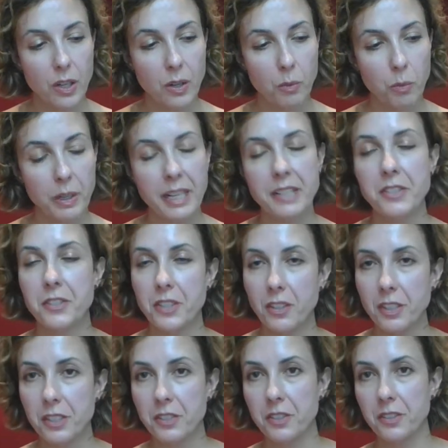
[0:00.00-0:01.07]
what I
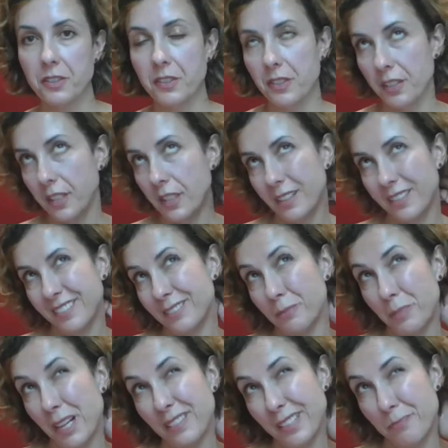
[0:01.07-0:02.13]
started,
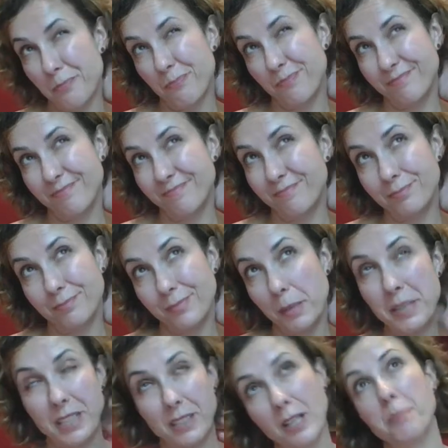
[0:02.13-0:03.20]
probably
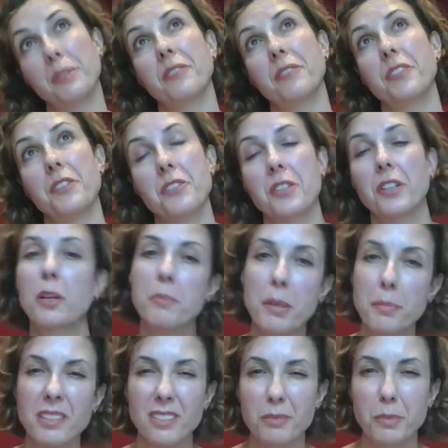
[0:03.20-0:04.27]
maybe a couple of years ago,
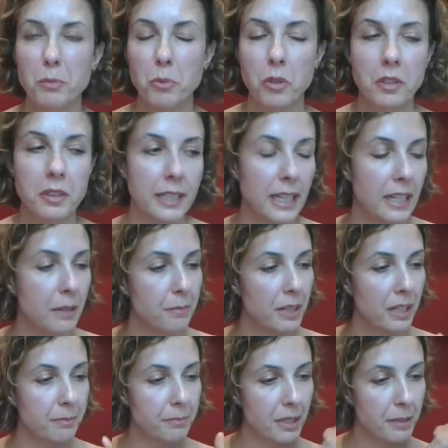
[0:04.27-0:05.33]
maybe a little bit more than that.
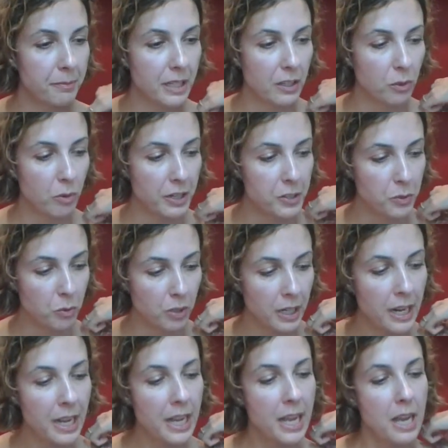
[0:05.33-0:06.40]
I'm not quite sure,
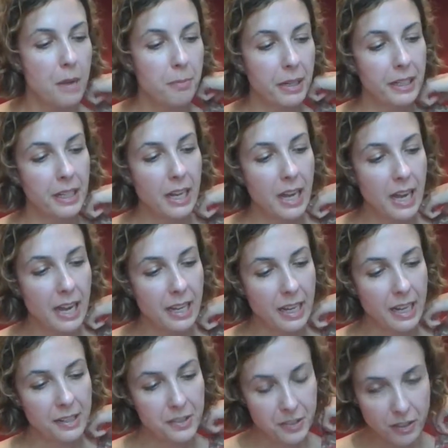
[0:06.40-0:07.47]
but
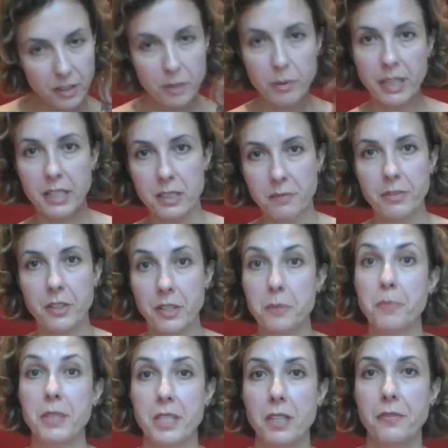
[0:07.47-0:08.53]
I started writing some very
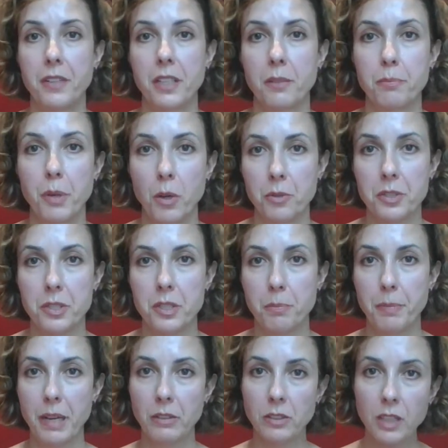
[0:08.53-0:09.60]
specific posts
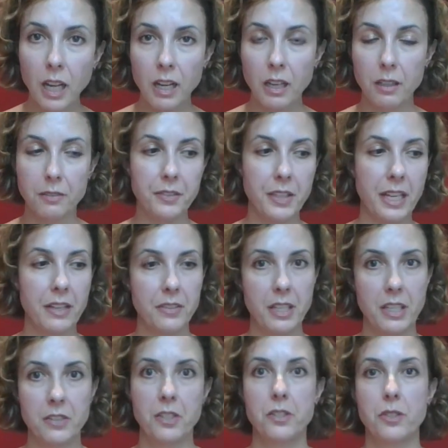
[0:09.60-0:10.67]
about love.
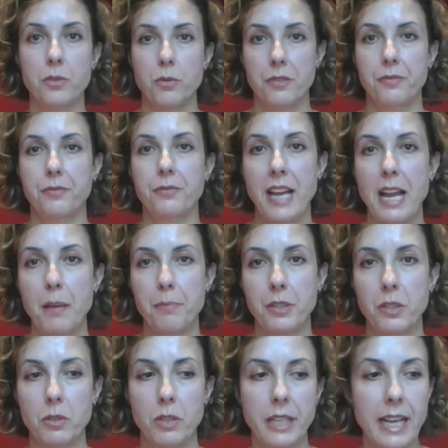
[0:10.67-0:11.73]
They just sort of
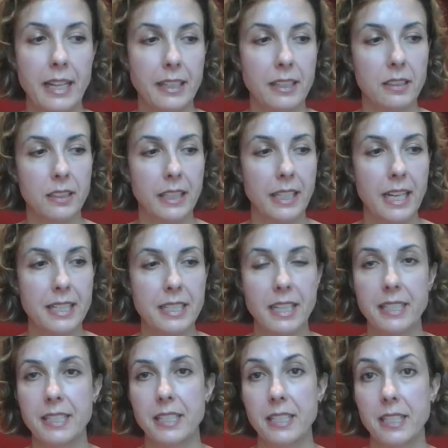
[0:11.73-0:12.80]
happened organically.
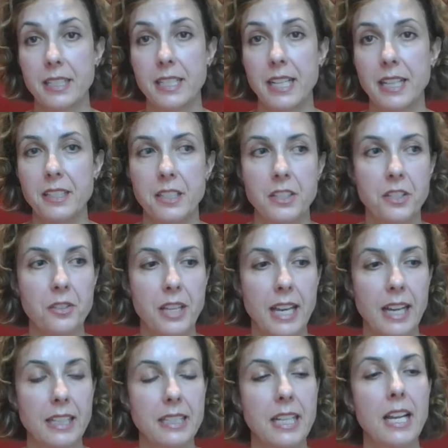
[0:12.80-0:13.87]
I didn't intend to do
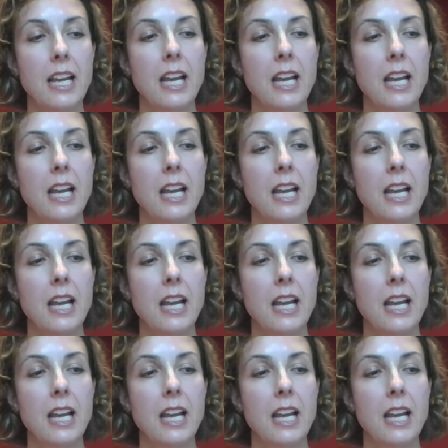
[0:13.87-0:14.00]
that.